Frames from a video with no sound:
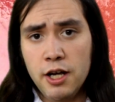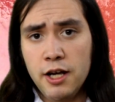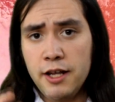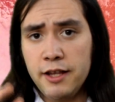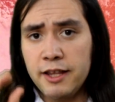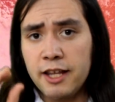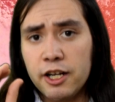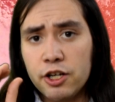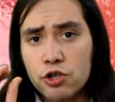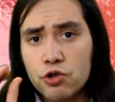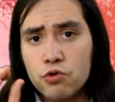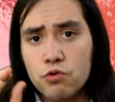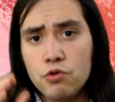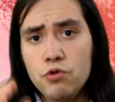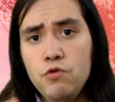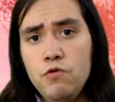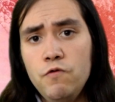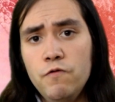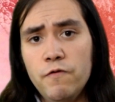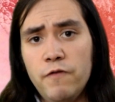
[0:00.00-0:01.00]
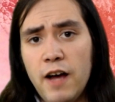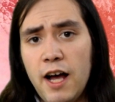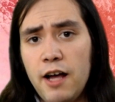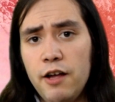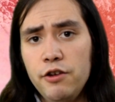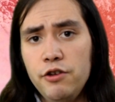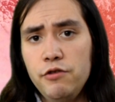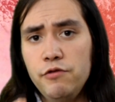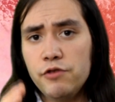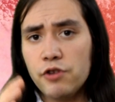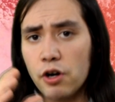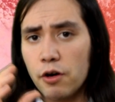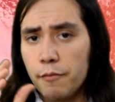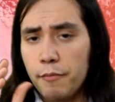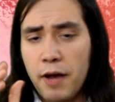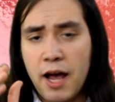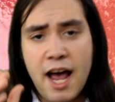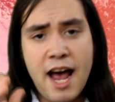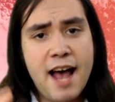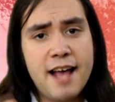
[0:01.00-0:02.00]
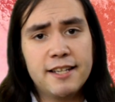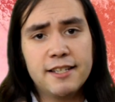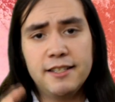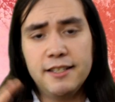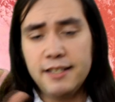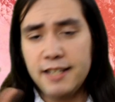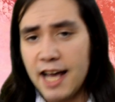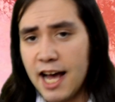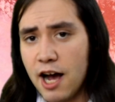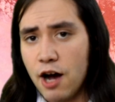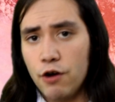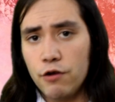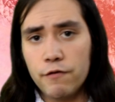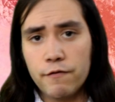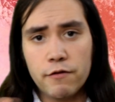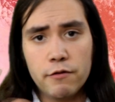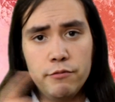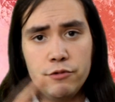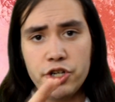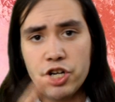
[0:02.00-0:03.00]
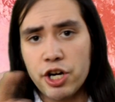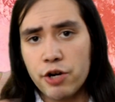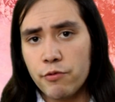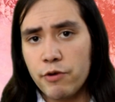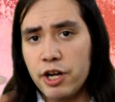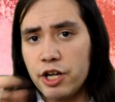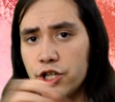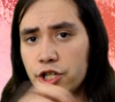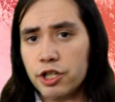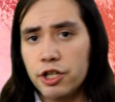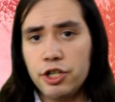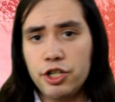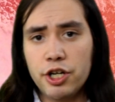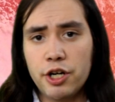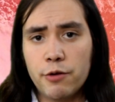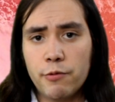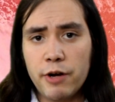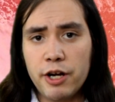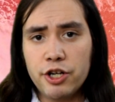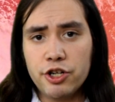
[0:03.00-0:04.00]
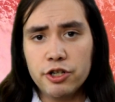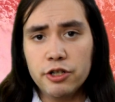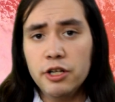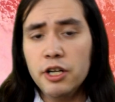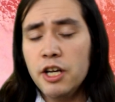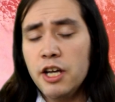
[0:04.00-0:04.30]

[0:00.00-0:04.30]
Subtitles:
that true values are passed down from generation to generation